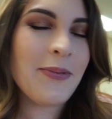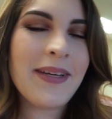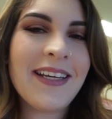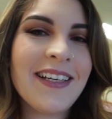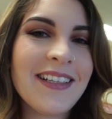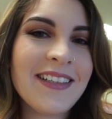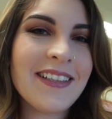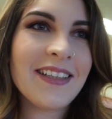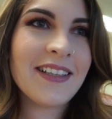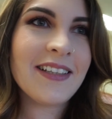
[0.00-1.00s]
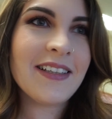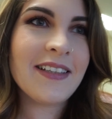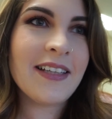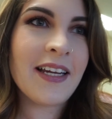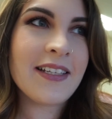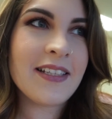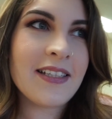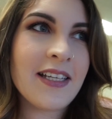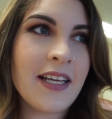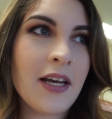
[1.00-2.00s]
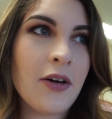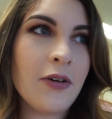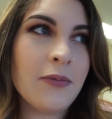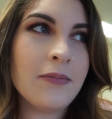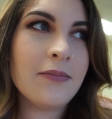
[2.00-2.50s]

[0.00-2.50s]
week that isn't sitting at home